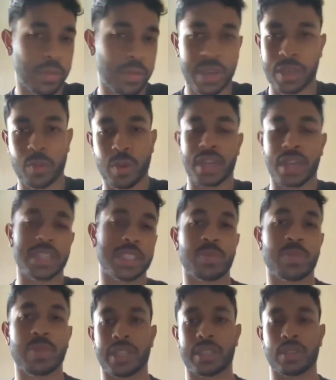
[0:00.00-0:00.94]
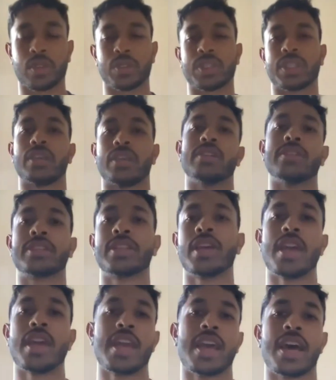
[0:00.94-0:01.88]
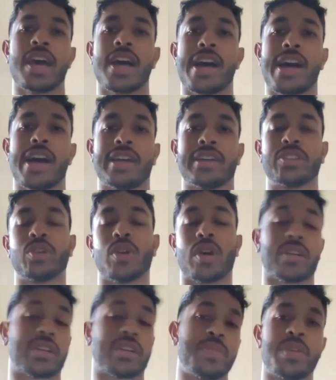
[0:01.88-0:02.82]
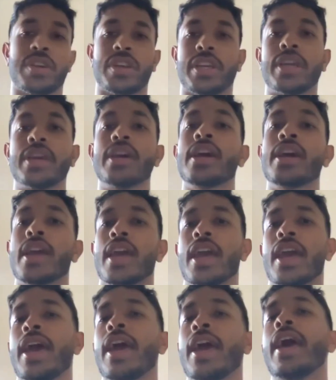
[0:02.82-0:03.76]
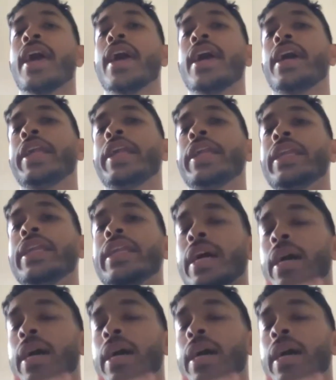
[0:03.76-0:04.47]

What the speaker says: We are displaying those skills to our community. And